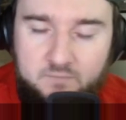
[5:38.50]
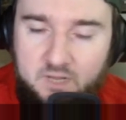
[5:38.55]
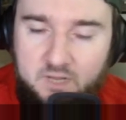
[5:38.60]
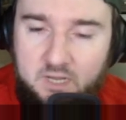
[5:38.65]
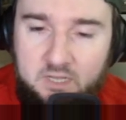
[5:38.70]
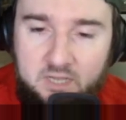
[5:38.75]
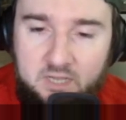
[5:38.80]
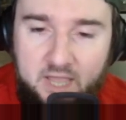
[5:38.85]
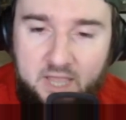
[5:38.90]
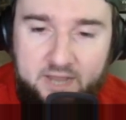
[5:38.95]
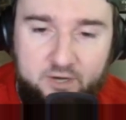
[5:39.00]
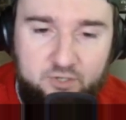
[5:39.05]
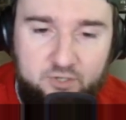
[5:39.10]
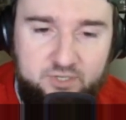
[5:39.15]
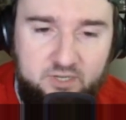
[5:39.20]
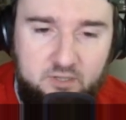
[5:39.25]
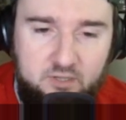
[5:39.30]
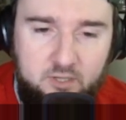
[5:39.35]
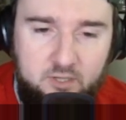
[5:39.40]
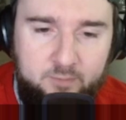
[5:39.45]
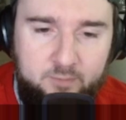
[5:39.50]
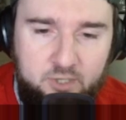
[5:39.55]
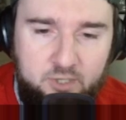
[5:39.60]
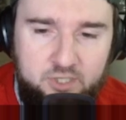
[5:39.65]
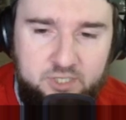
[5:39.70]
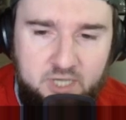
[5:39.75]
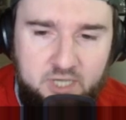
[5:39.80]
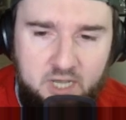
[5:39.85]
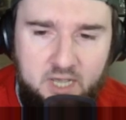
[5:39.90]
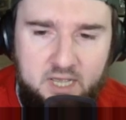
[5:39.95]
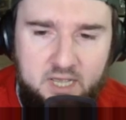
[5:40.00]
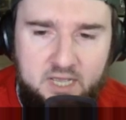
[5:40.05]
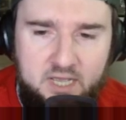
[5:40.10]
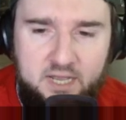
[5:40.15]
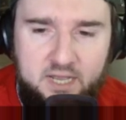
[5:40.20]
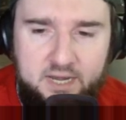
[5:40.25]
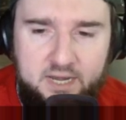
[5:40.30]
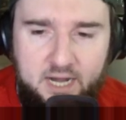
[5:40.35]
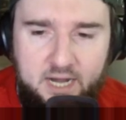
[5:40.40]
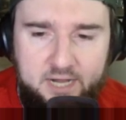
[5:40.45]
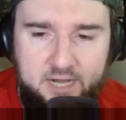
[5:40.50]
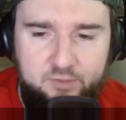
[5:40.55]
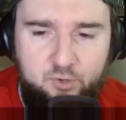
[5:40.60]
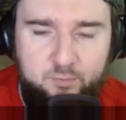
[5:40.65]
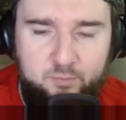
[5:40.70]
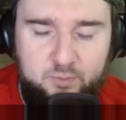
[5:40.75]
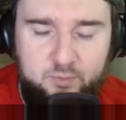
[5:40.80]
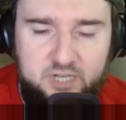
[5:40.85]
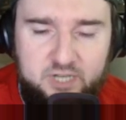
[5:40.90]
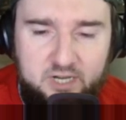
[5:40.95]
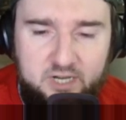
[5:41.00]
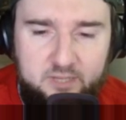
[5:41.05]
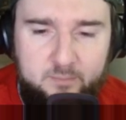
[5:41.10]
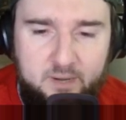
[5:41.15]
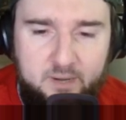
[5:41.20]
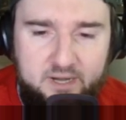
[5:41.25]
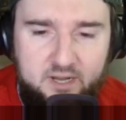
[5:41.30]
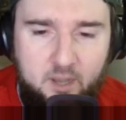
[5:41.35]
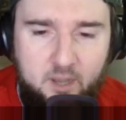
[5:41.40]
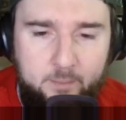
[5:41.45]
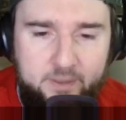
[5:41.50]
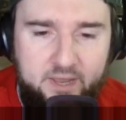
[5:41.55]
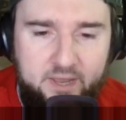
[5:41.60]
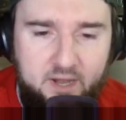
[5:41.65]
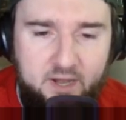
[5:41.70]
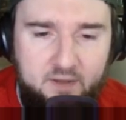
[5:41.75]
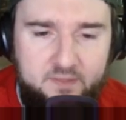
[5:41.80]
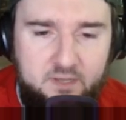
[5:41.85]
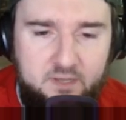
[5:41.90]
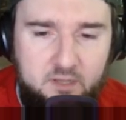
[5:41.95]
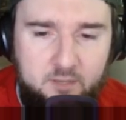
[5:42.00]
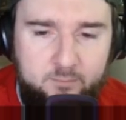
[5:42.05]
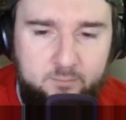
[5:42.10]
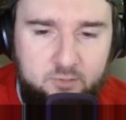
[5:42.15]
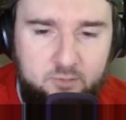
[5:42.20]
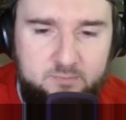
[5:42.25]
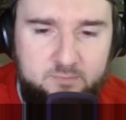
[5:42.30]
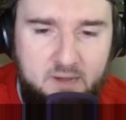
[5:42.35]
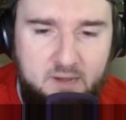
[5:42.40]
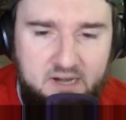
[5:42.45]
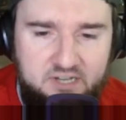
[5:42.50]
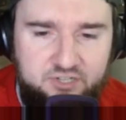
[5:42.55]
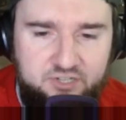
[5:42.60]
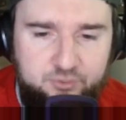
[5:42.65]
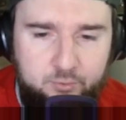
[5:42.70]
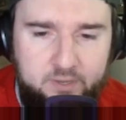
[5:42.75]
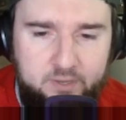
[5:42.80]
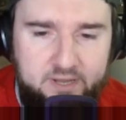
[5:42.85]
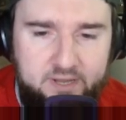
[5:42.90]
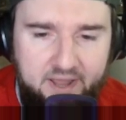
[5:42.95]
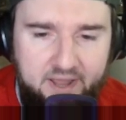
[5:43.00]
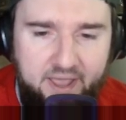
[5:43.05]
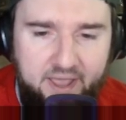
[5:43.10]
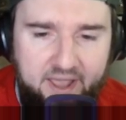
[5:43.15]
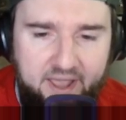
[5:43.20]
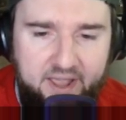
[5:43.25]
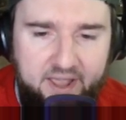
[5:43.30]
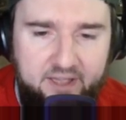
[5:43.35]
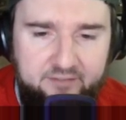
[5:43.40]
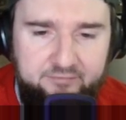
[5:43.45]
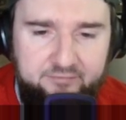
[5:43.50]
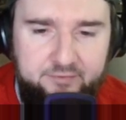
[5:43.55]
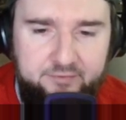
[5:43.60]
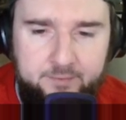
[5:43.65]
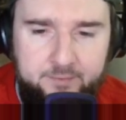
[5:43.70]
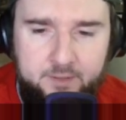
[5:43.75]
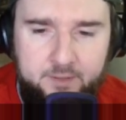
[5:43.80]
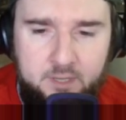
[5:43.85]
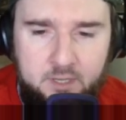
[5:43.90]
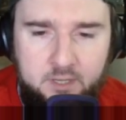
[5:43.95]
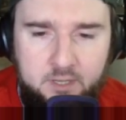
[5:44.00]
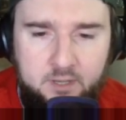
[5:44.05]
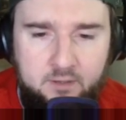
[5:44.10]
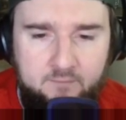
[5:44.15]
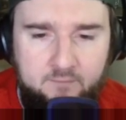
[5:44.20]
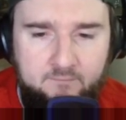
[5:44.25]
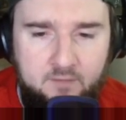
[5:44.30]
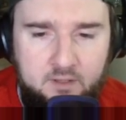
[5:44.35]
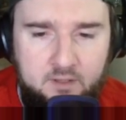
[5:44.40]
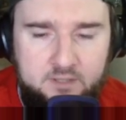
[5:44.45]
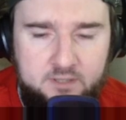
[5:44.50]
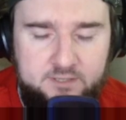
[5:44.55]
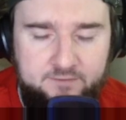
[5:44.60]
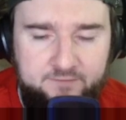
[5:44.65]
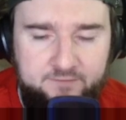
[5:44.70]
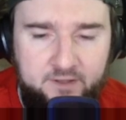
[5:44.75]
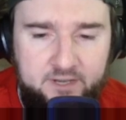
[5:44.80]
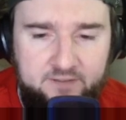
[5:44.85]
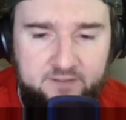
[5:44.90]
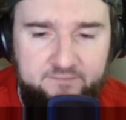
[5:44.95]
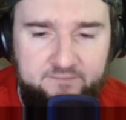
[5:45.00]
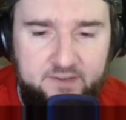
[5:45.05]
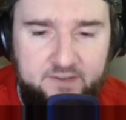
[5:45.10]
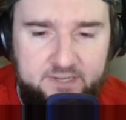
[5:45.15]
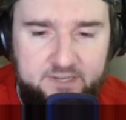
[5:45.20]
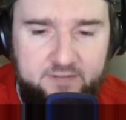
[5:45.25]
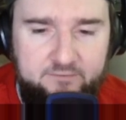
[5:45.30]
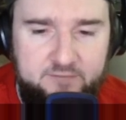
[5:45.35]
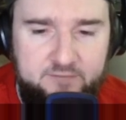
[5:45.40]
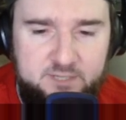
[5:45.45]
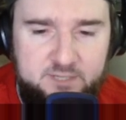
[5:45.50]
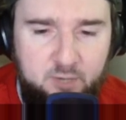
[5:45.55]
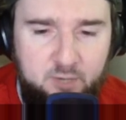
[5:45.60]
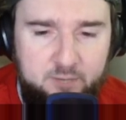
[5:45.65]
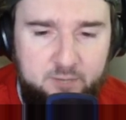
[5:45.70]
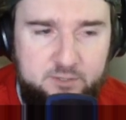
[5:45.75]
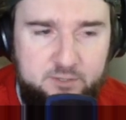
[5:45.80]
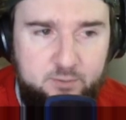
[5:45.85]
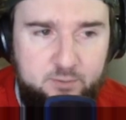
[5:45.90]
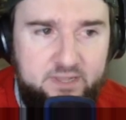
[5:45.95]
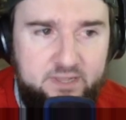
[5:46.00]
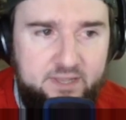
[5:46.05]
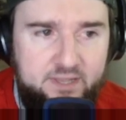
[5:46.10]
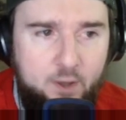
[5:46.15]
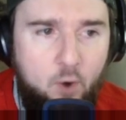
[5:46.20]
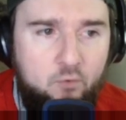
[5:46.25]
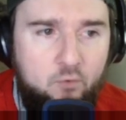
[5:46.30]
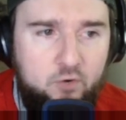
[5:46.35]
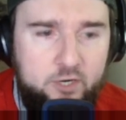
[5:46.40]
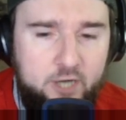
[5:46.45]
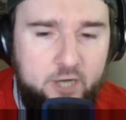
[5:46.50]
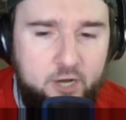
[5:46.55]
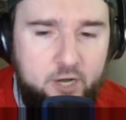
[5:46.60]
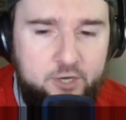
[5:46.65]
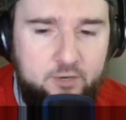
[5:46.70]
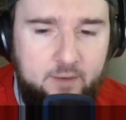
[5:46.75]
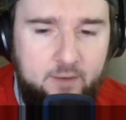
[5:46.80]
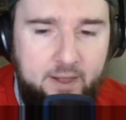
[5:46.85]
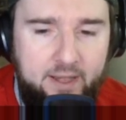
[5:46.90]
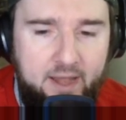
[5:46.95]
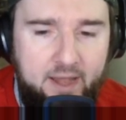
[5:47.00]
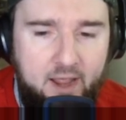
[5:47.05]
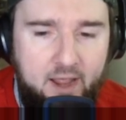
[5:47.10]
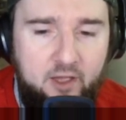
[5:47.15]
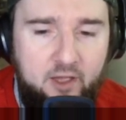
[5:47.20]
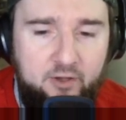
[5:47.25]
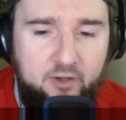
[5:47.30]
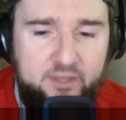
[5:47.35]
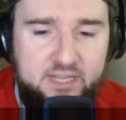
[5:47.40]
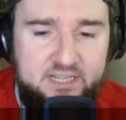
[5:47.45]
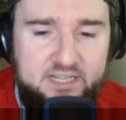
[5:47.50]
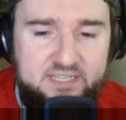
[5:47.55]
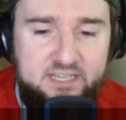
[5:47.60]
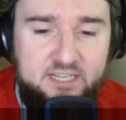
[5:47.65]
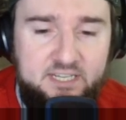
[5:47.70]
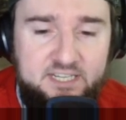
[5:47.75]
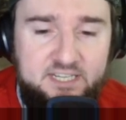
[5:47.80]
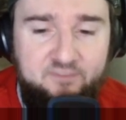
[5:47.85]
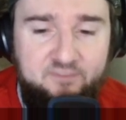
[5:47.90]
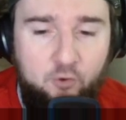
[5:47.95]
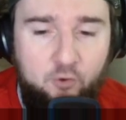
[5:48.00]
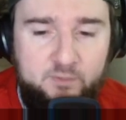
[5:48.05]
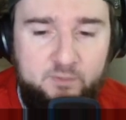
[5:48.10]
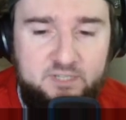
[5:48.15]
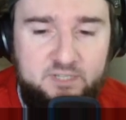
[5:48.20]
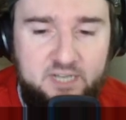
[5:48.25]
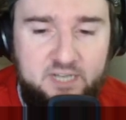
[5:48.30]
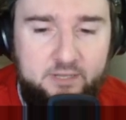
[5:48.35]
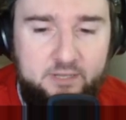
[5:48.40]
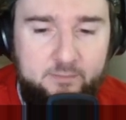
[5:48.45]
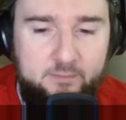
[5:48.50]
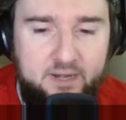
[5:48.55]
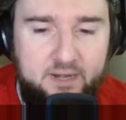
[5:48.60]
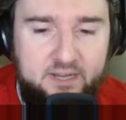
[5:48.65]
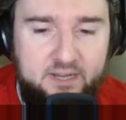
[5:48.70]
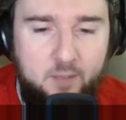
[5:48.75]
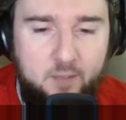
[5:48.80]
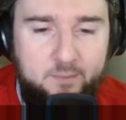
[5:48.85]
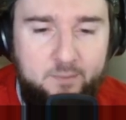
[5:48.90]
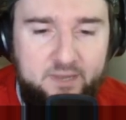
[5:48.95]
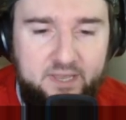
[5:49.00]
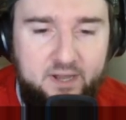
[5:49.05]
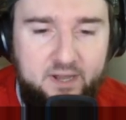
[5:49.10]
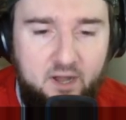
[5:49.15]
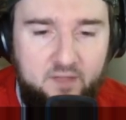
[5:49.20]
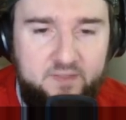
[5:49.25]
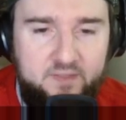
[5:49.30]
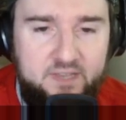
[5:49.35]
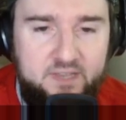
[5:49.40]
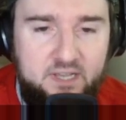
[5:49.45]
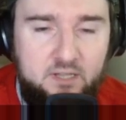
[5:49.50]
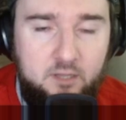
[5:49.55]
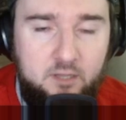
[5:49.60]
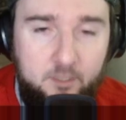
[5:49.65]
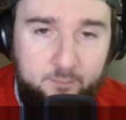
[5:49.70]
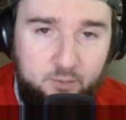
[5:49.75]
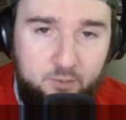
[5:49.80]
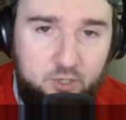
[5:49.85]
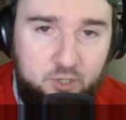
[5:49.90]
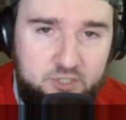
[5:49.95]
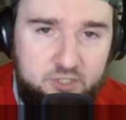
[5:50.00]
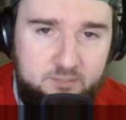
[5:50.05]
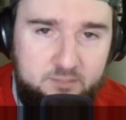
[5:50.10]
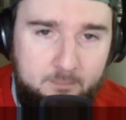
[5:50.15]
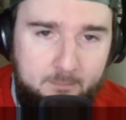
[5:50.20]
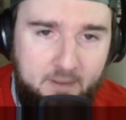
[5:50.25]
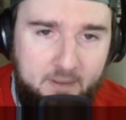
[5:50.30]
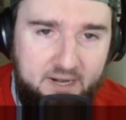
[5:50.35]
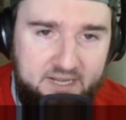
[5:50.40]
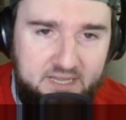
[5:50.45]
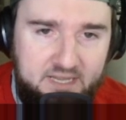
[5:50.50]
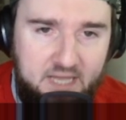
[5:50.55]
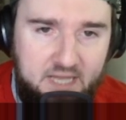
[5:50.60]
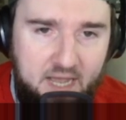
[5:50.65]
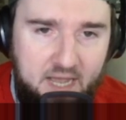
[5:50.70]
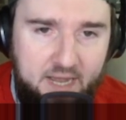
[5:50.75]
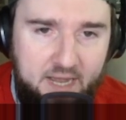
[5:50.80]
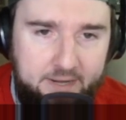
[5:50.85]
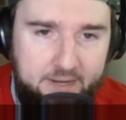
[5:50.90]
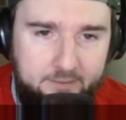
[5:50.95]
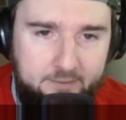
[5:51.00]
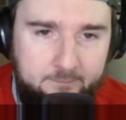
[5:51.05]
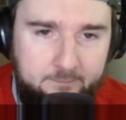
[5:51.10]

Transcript: Lakers and Clippers, 93% of the money coming in on the Clippers minus three and a half. It's a 50 50 split between the over and under right now, and then 64% of the money coming in on the Clippers money line.